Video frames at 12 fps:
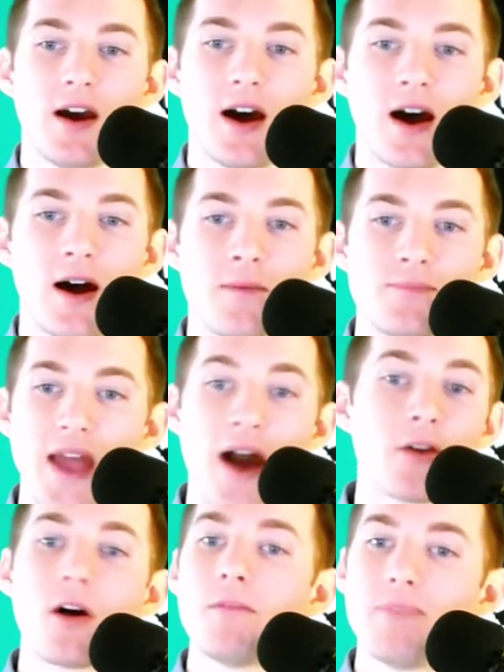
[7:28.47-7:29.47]
Um,
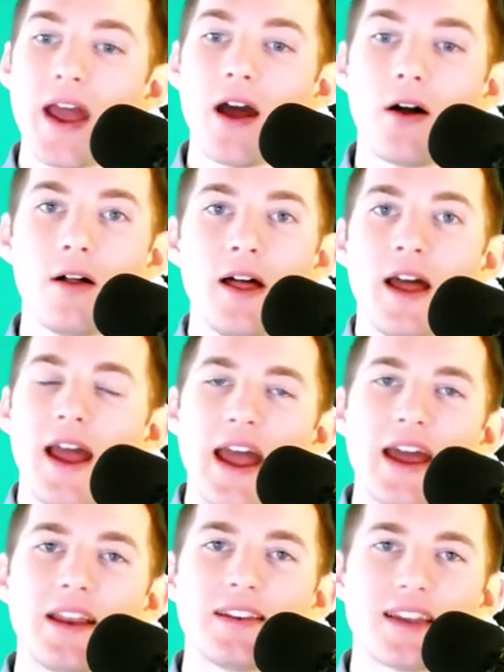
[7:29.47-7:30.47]
out on bail,
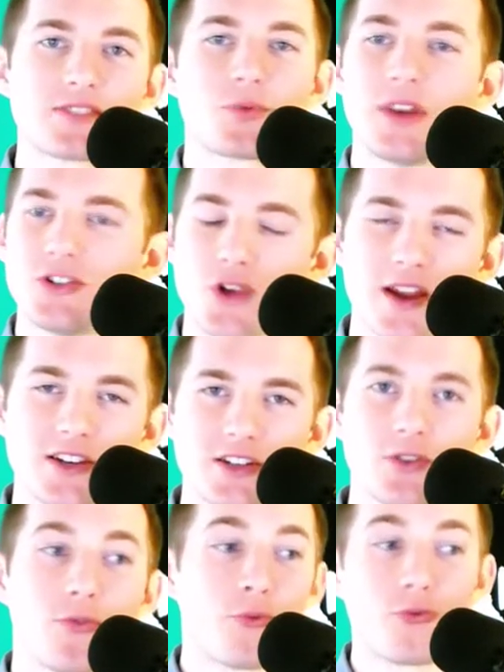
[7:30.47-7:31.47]
and guess what he tried to
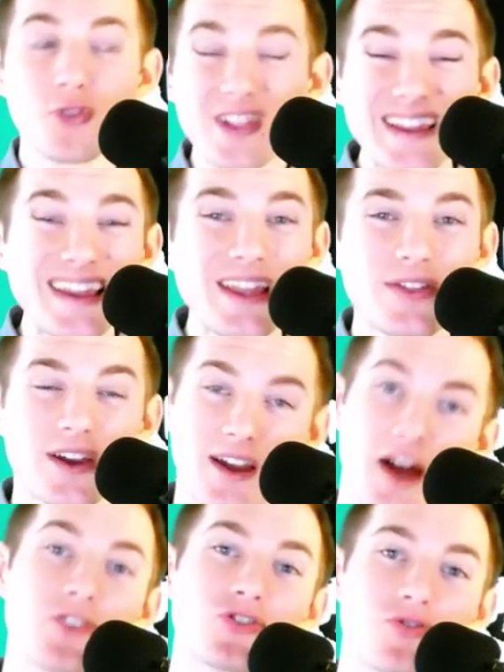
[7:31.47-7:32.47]
do? Flee the
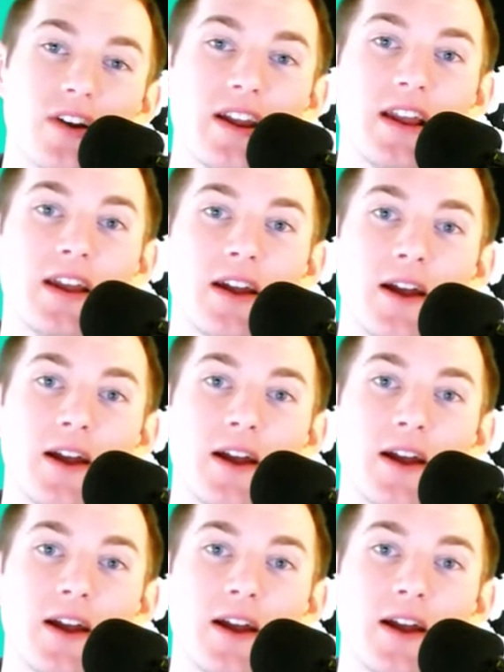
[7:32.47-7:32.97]
country.